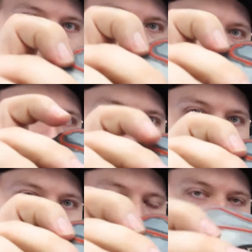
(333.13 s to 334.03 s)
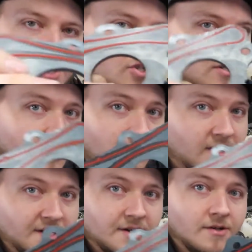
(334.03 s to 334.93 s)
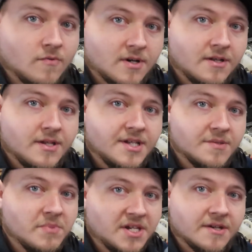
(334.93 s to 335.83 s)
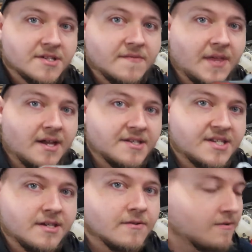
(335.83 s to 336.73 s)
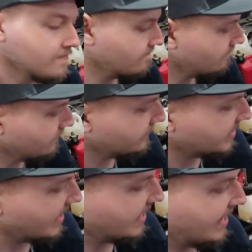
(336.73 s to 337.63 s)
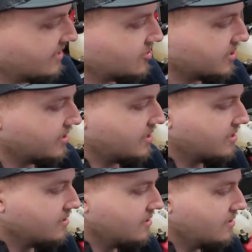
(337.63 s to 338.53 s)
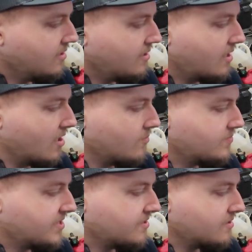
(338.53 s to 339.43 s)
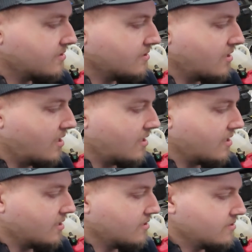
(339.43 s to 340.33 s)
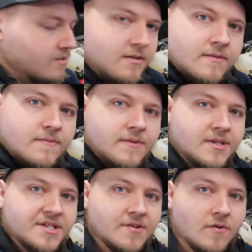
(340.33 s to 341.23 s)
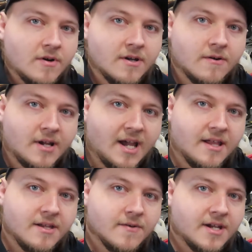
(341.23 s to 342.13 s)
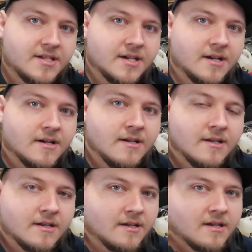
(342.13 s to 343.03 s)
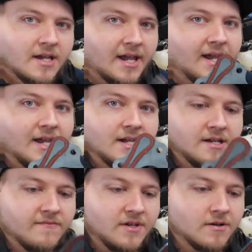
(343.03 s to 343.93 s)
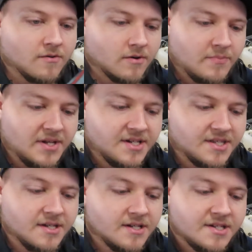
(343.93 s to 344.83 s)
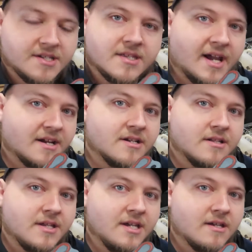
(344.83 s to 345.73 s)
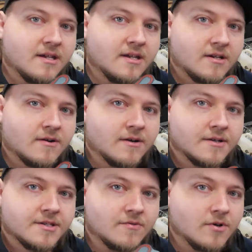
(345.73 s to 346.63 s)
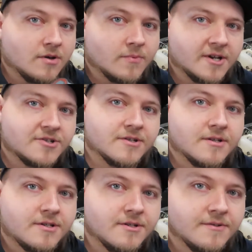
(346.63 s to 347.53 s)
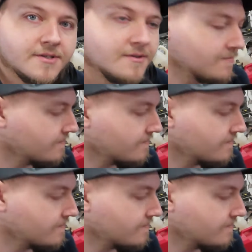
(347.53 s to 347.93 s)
you want to make sure you get a new one of these because of that seal. That actually helps this oil galley right there, and if you don't replace this, that could leak and cause oil pressure issues.